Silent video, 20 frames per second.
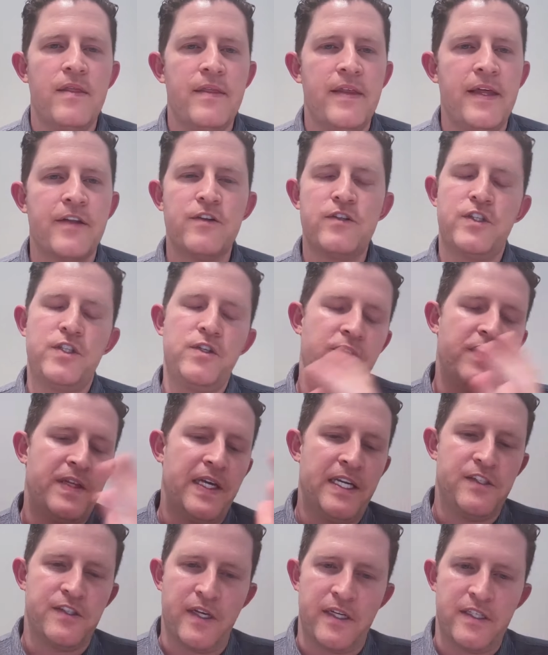The other two
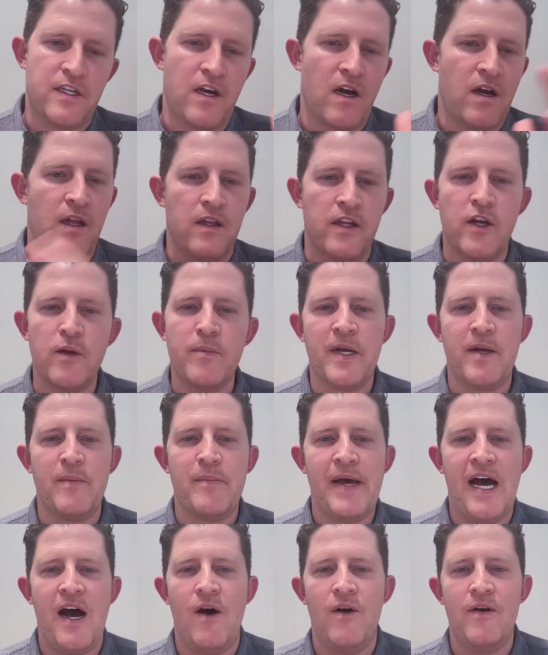things I can talk a little bit
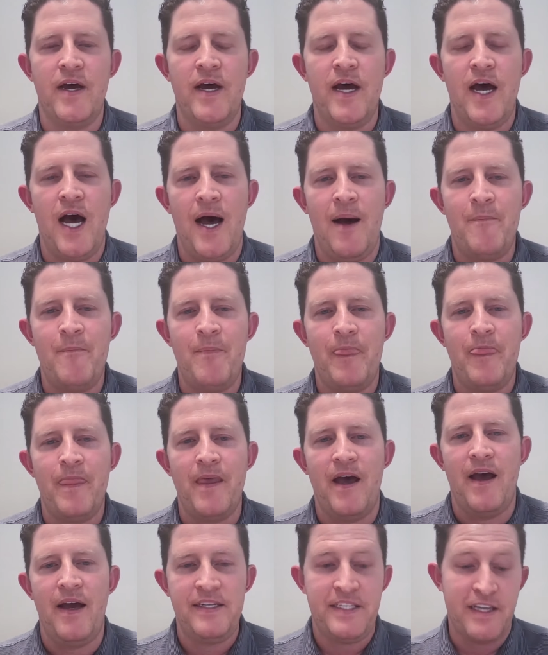about,
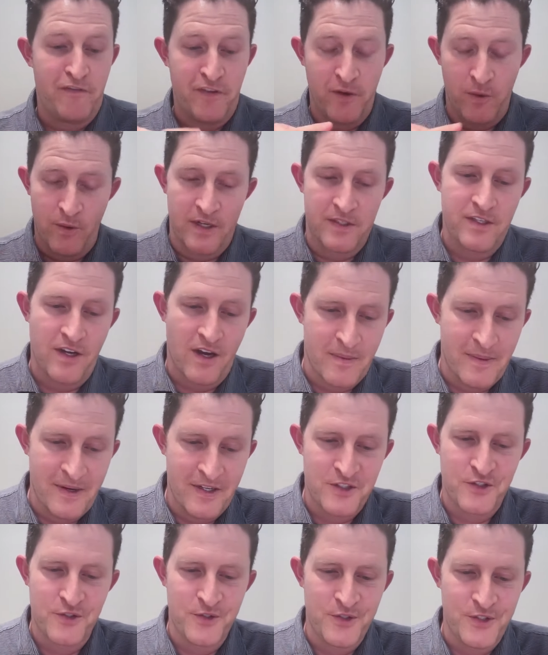I definitely want to talk
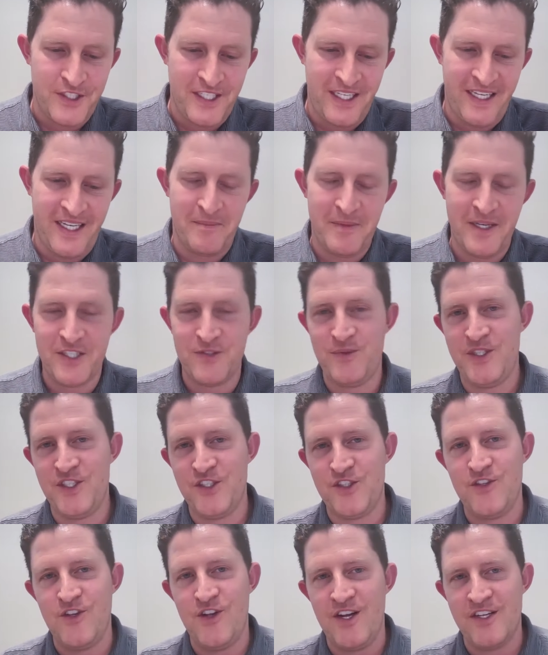about truth seeking, because we
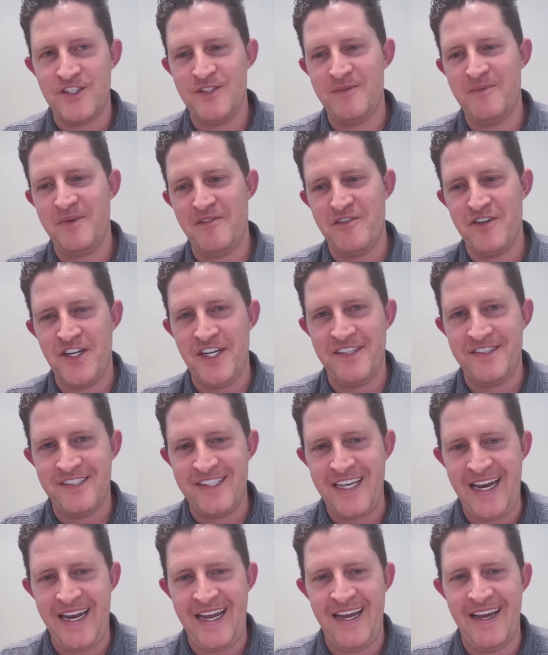just launched something very
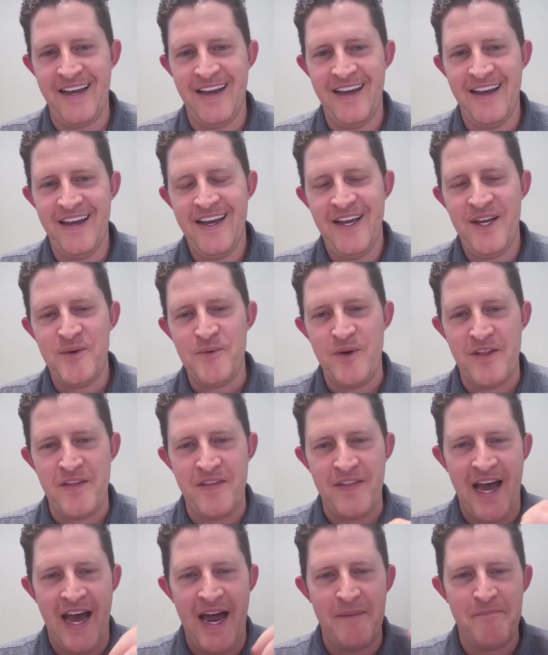exciting with
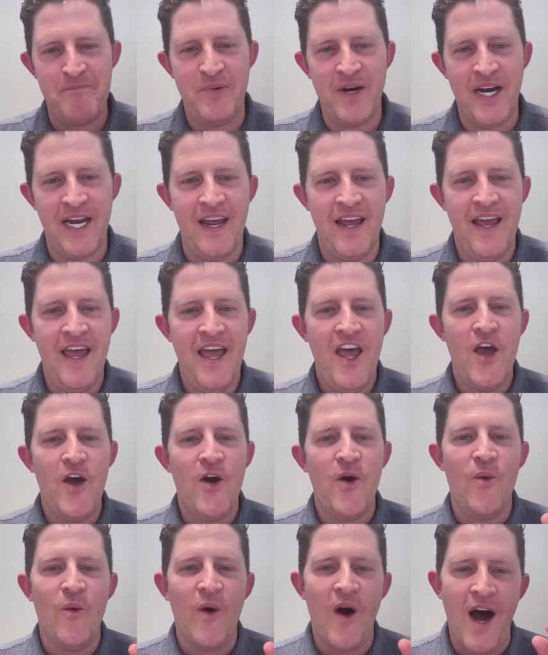that. But
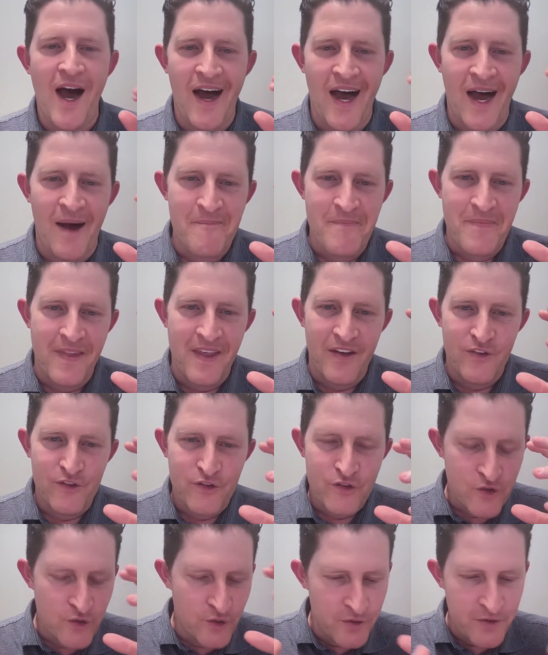
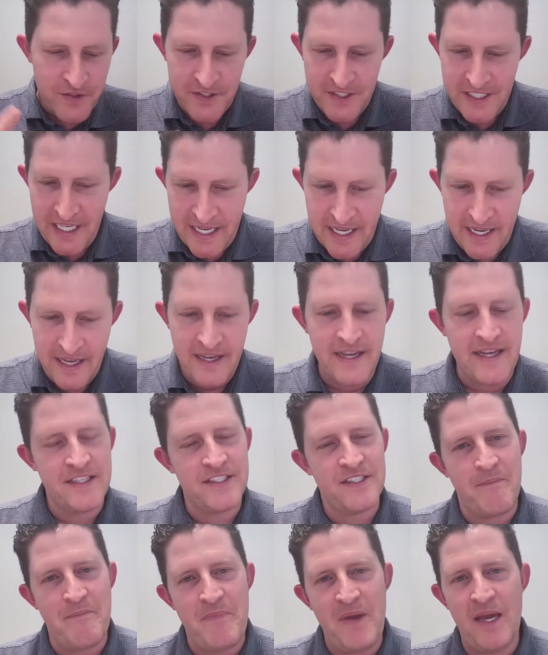truth seeking
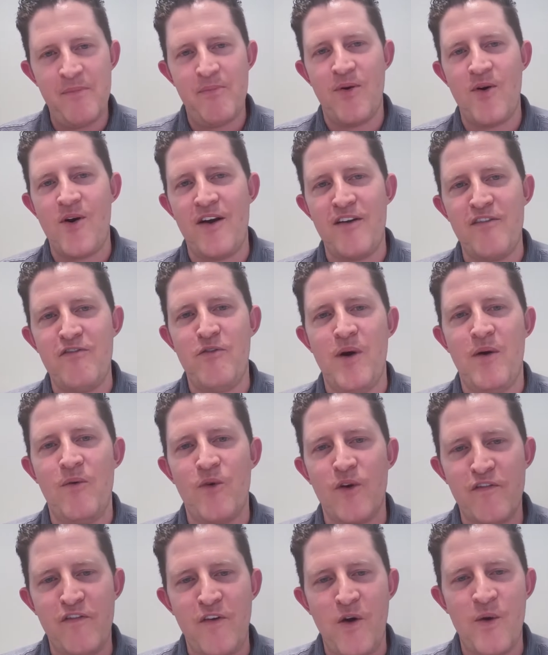is a big part of what
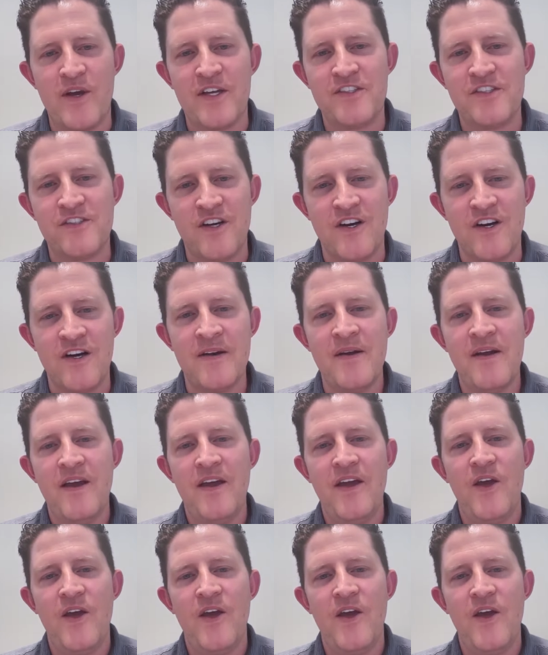we're focused on.